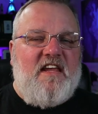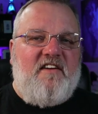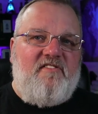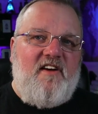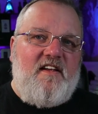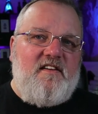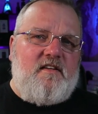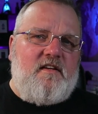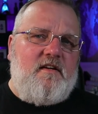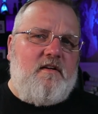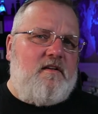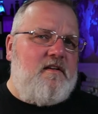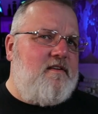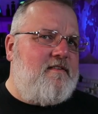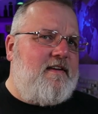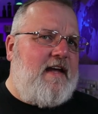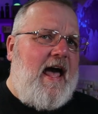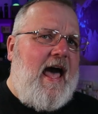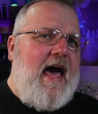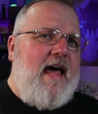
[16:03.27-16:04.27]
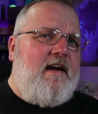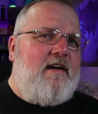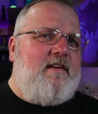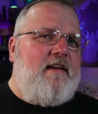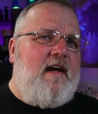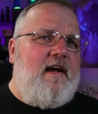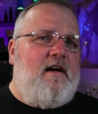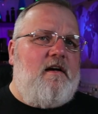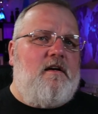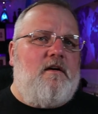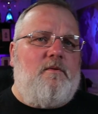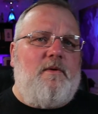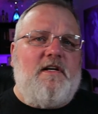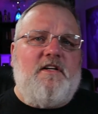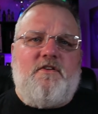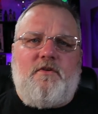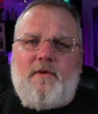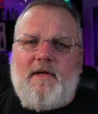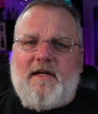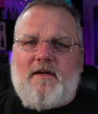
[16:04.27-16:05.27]
Fentanyl is added to
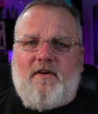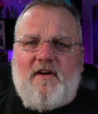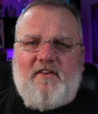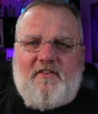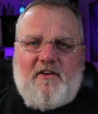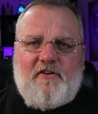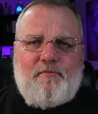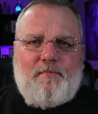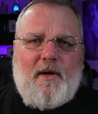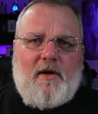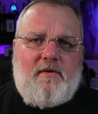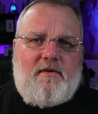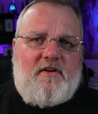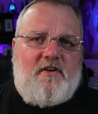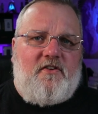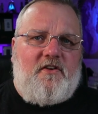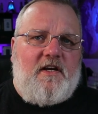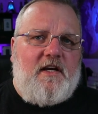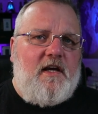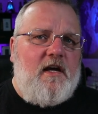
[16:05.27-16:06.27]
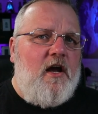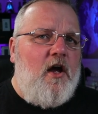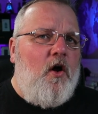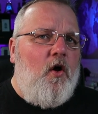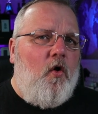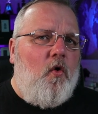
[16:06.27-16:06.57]
heroin to increase its potency